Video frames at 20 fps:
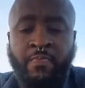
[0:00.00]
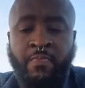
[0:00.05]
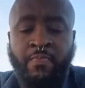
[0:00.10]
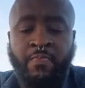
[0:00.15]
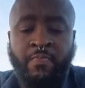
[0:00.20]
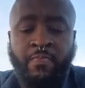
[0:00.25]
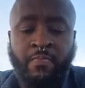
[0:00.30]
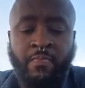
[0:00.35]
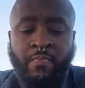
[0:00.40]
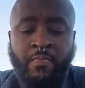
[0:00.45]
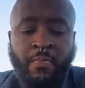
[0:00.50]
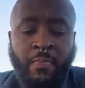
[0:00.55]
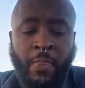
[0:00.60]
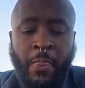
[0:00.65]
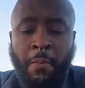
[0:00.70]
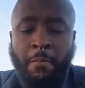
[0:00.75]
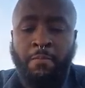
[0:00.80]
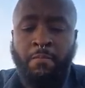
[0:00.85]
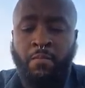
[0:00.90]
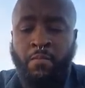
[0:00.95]

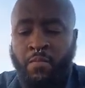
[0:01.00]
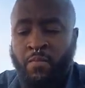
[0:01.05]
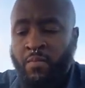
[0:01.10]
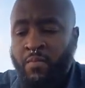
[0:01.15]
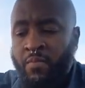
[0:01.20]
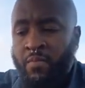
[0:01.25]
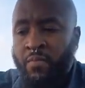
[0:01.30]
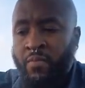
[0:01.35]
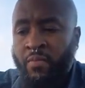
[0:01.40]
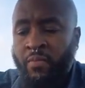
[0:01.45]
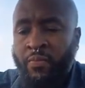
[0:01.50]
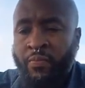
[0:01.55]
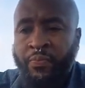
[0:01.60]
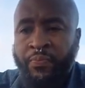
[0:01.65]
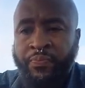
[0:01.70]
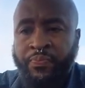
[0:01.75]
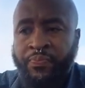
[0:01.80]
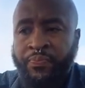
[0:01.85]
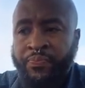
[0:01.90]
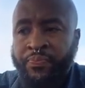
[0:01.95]

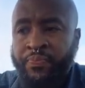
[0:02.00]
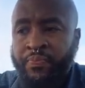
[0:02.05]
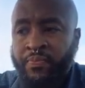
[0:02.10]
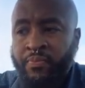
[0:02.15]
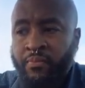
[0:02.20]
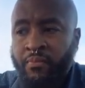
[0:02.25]
Nobody speaks.